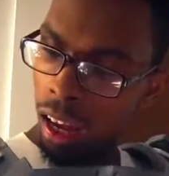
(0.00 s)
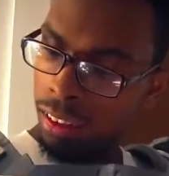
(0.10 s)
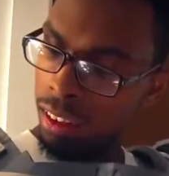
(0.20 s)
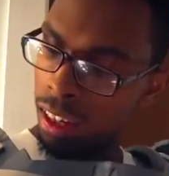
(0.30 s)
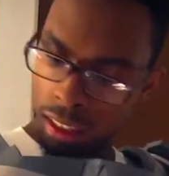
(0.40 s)
I
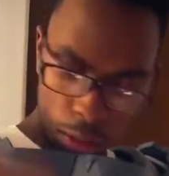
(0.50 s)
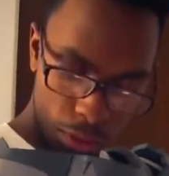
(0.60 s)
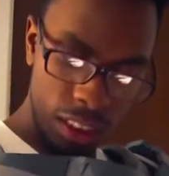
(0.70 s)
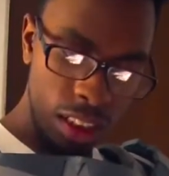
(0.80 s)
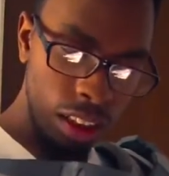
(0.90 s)
did end up
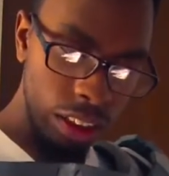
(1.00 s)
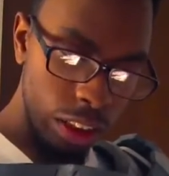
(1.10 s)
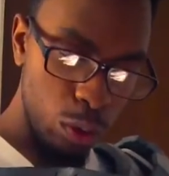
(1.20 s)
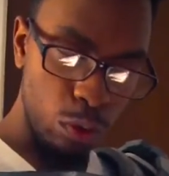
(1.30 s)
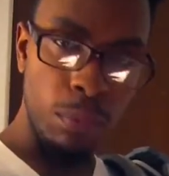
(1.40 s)
sealing
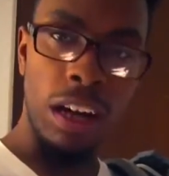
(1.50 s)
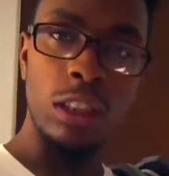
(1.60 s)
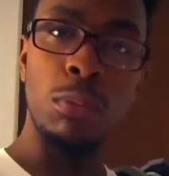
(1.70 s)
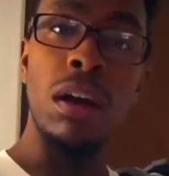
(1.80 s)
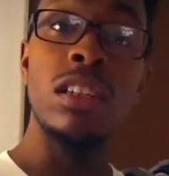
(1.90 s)
this with
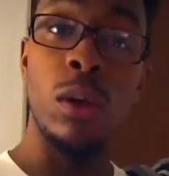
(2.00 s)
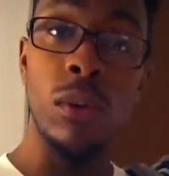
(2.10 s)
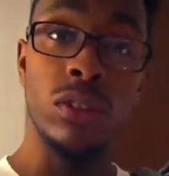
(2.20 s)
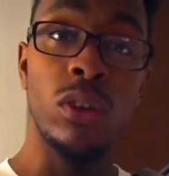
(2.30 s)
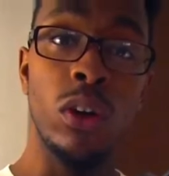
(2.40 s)
Mod Podge. I
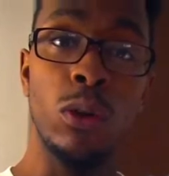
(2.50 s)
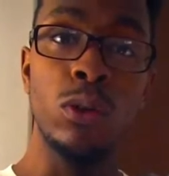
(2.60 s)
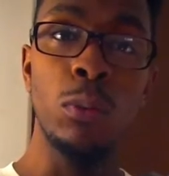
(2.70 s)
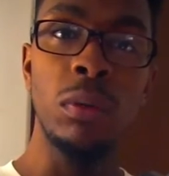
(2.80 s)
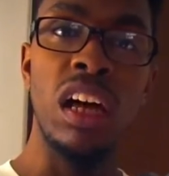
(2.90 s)
was gonna go
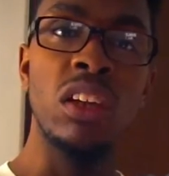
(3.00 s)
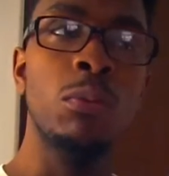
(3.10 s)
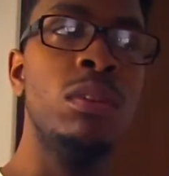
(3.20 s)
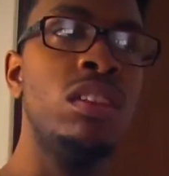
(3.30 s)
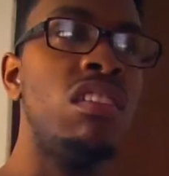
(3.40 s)
duplicolor,
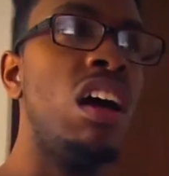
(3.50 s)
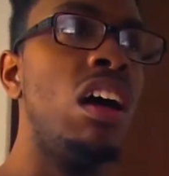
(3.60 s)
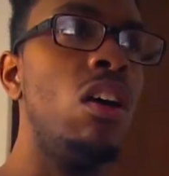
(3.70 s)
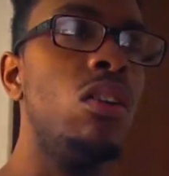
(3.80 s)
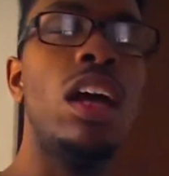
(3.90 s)
but
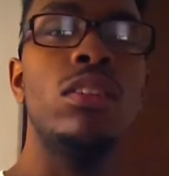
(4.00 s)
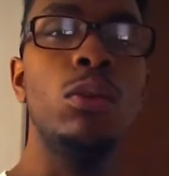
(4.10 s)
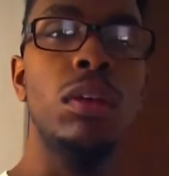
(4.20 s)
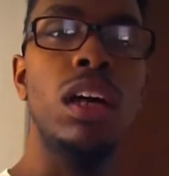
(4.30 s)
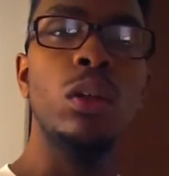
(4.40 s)

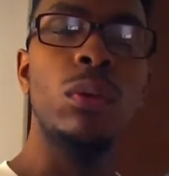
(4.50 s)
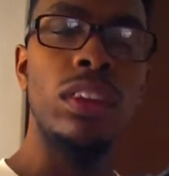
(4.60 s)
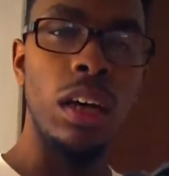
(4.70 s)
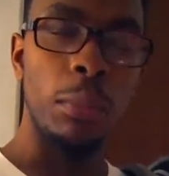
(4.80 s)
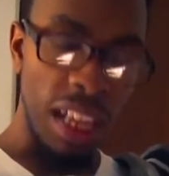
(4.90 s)

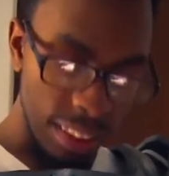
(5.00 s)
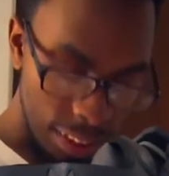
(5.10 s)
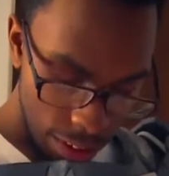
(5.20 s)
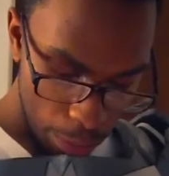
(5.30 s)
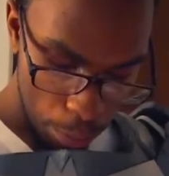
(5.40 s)
with
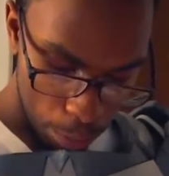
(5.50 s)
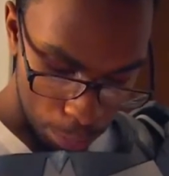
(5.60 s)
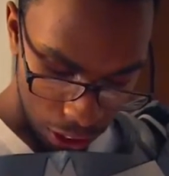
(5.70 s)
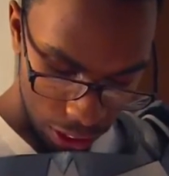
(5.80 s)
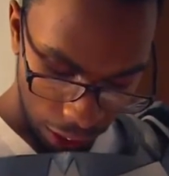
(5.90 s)
Plastidip,
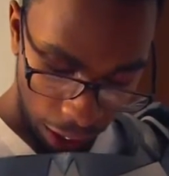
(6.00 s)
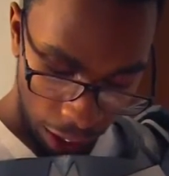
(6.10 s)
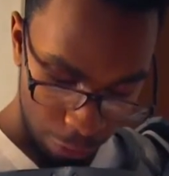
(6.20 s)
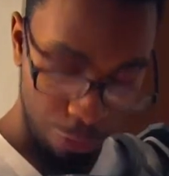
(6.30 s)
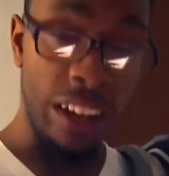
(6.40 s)
but
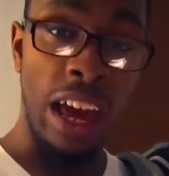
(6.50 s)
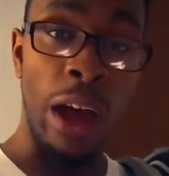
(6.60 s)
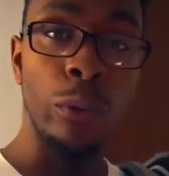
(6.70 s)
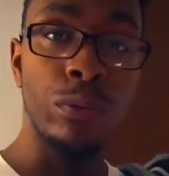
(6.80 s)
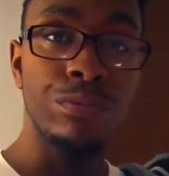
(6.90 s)
I ran
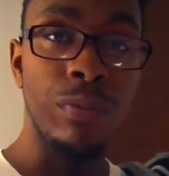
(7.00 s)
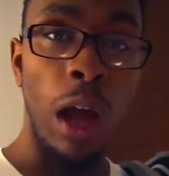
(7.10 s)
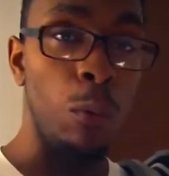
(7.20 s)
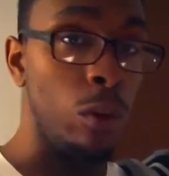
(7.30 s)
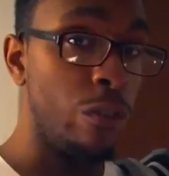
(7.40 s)
out.
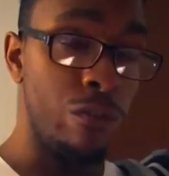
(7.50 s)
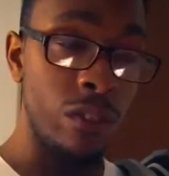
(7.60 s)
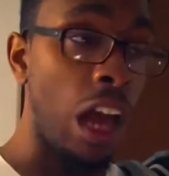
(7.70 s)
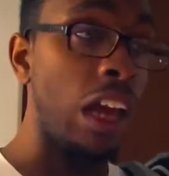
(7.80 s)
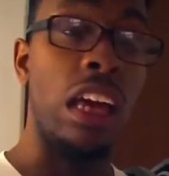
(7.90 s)
I would have
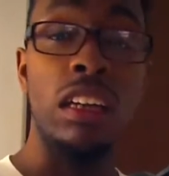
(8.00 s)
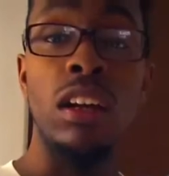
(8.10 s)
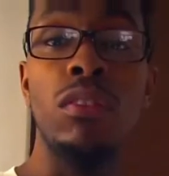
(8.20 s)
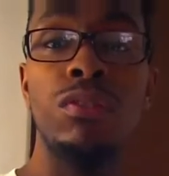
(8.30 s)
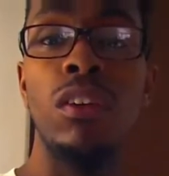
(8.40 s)
not had
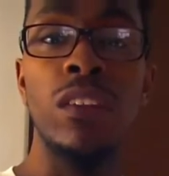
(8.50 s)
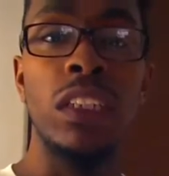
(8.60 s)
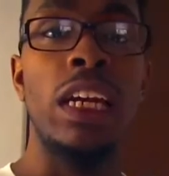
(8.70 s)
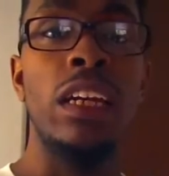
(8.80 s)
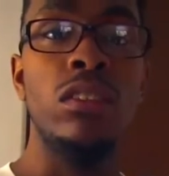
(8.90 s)
enough of a
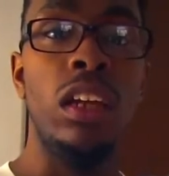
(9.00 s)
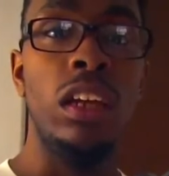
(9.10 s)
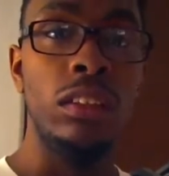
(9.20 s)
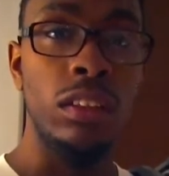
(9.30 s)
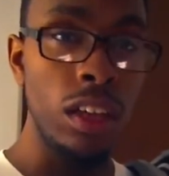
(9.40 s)
can to
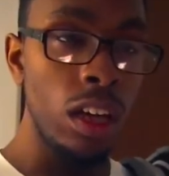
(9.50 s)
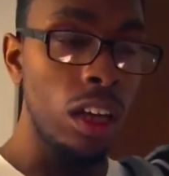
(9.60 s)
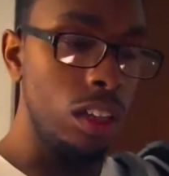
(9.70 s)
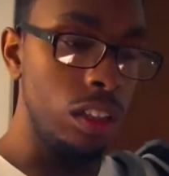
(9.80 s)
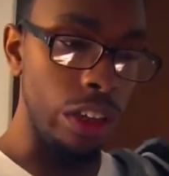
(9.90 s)
like,
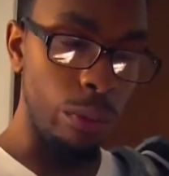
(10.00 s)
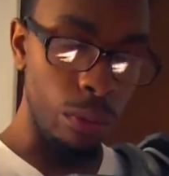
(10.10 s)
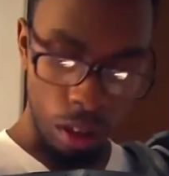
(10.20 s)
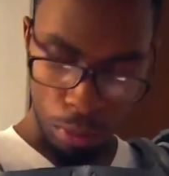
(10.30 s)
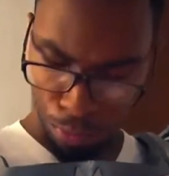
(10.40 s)
you know,
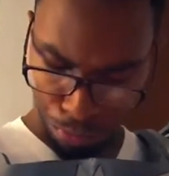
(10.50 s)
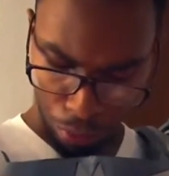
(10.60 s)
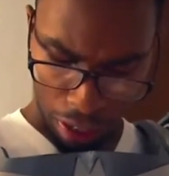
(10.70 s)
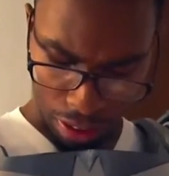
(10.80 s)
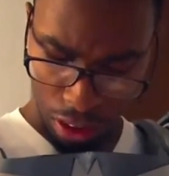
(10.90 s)

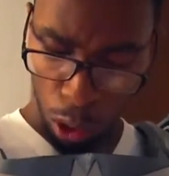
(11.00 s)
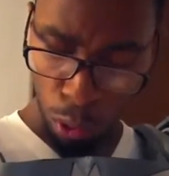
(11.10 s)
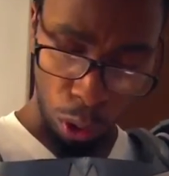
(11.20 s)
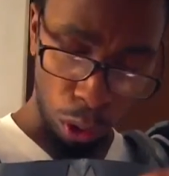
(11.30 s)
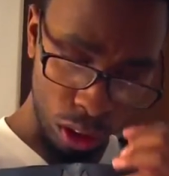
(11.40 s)
actually
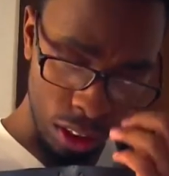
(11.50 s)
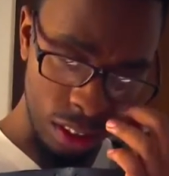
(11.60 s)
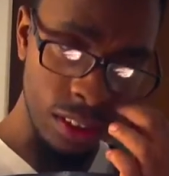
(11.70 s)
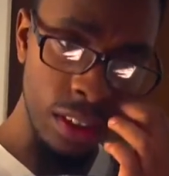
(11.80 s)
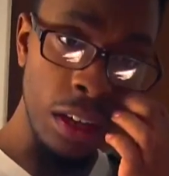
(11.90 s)
coat all
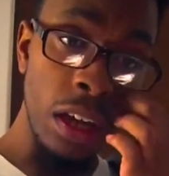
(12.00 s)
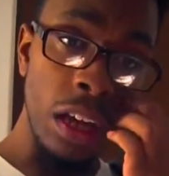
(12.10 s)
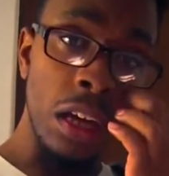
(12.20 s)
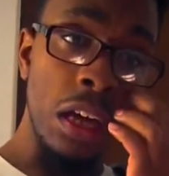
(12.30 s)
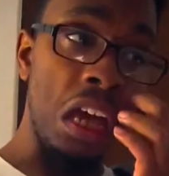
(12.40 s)
this,
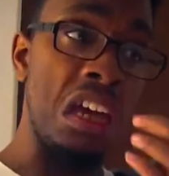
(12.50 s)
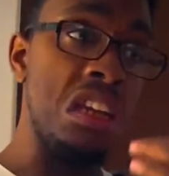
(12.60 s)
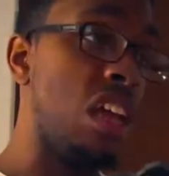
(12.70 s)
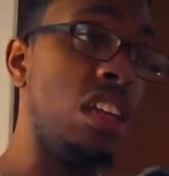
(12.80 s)
and I